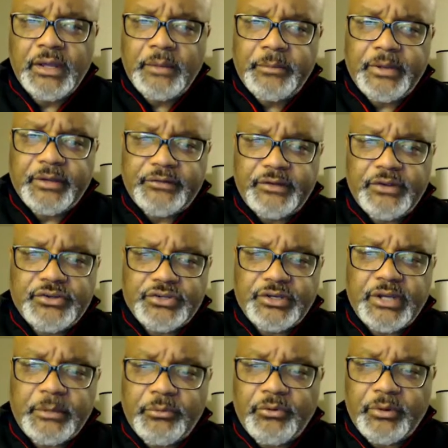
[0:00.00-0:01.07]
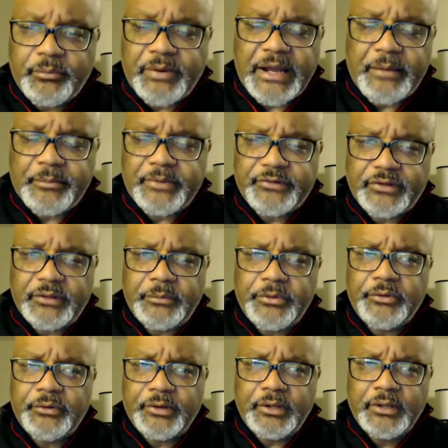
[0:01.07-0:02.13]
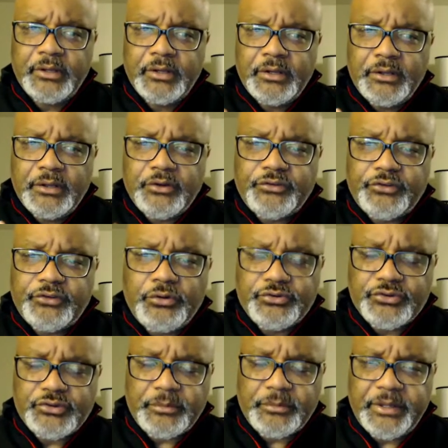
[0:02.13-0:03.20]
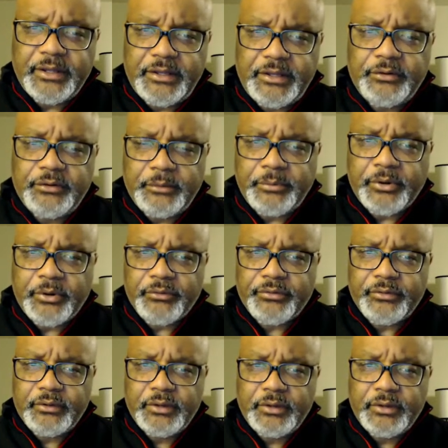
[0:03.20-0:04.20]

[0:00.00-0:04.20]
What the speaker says: because here's your number one problem as a community. Your soldiers are being killed at birth.